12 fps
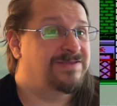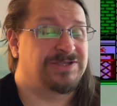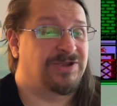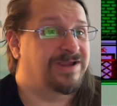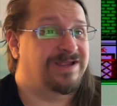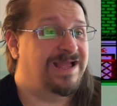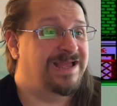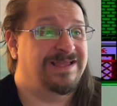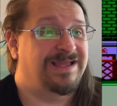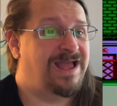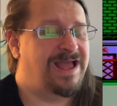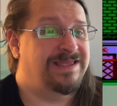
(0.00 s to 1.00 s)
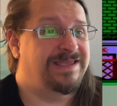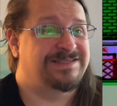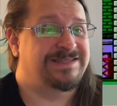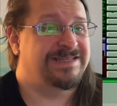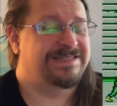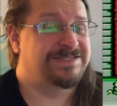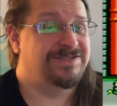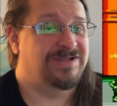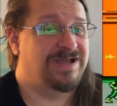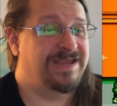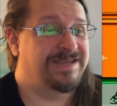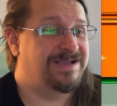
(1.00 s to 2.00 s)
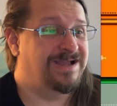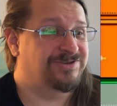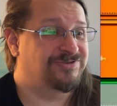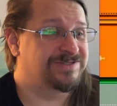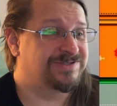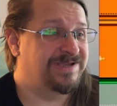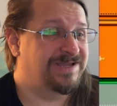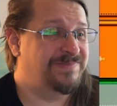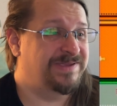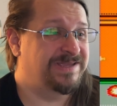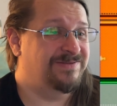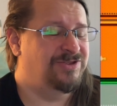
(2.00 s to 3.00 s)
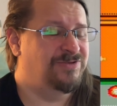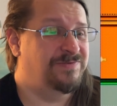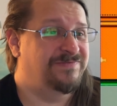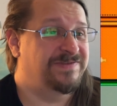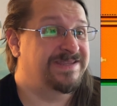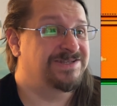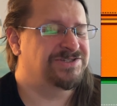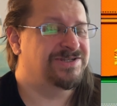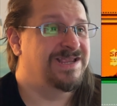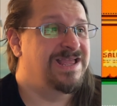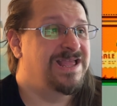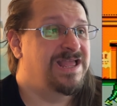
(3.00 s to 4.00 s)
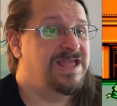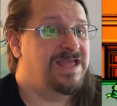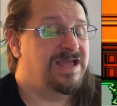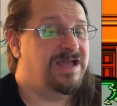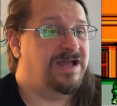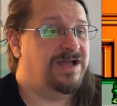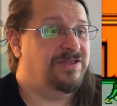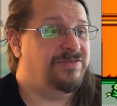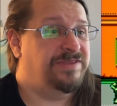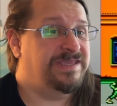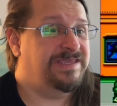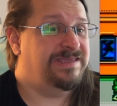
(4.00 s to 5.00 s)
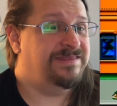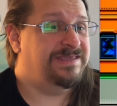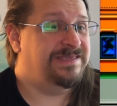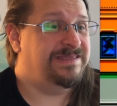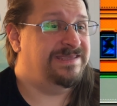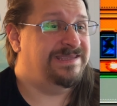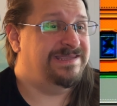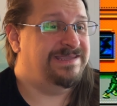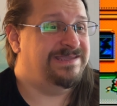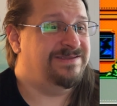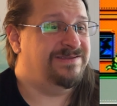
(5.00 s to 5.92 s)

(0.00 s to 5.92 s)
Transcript: Sorry, I it, it's still kind of Contra, so I gotta pay a little bit of attention. Uh, the the the